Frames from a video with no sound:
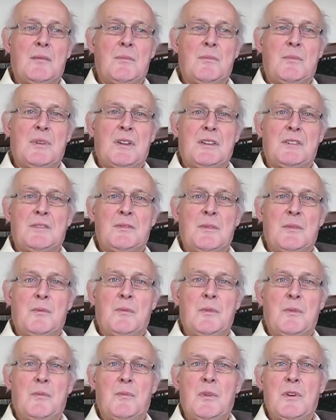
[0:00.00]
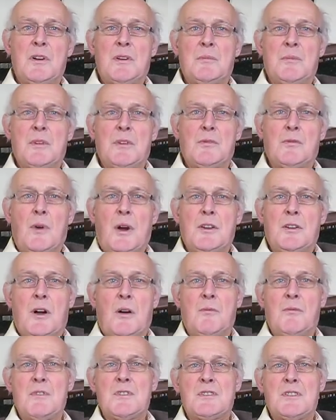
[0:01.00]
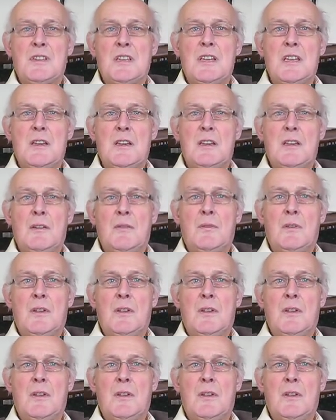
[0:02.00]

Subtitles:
But with Bergman, quite obviously, he